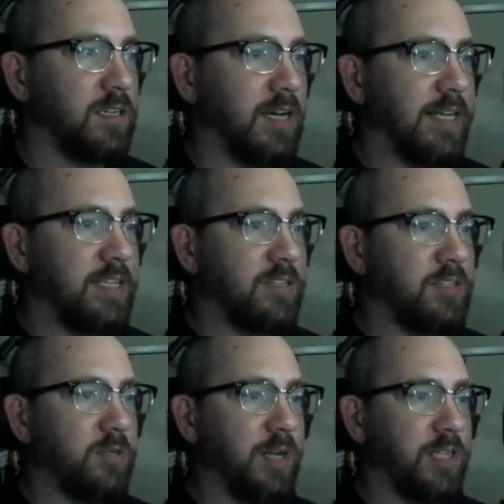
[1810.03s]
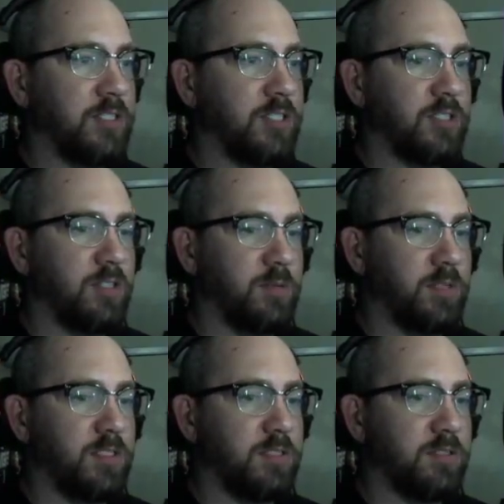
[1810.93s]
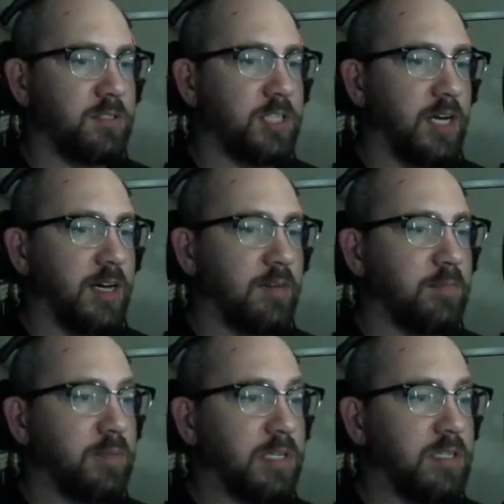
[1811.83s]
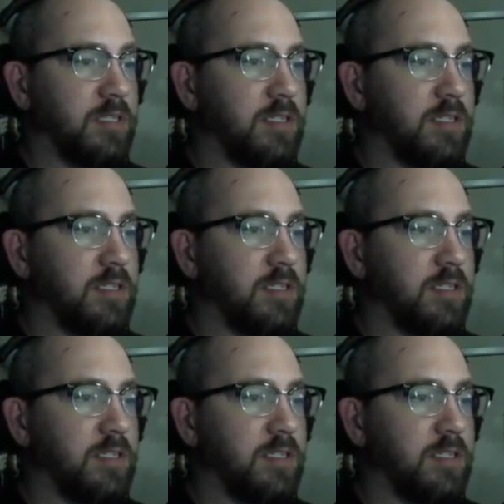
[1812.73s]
I get that you guys just don't want to do your job, but...